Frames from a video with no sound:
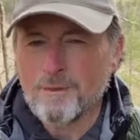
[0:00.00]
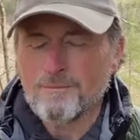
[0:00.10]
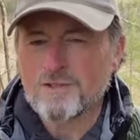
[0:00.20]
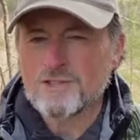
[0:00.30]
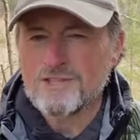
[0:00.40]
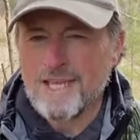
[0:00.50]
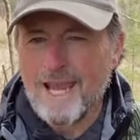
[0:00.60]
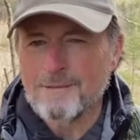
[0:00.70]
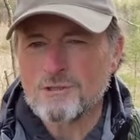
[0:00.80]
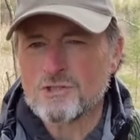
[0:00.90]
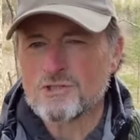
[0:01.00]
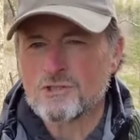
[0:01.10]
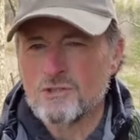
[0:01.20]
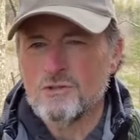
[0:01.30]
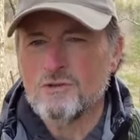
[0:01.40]
But if it's damage
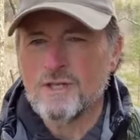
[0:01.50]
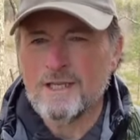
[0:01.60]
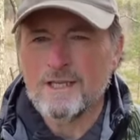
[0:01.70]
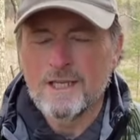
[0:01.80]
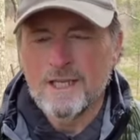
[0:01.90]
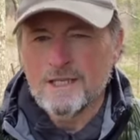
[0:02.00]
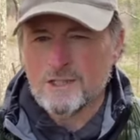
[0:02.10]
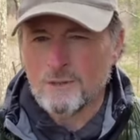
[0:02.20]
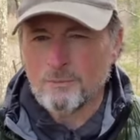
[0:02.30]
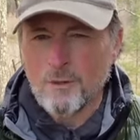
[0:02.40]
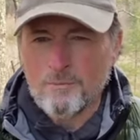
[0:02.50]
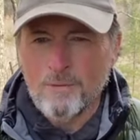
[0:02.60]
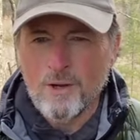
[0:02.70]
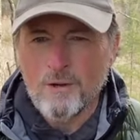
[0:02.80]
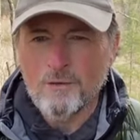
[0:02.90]
to the temporal
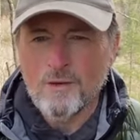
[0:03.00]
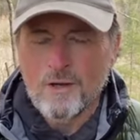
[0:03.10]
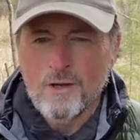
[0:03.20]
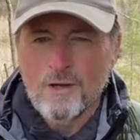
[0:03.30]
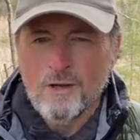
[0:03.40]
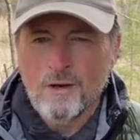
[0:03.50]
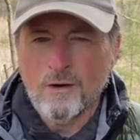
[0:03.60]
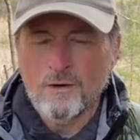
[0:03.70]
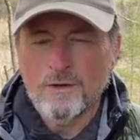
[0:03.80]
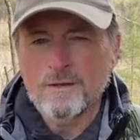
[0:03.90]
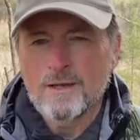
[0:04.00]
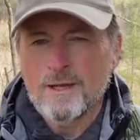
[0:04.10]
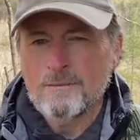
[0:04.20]
bone or the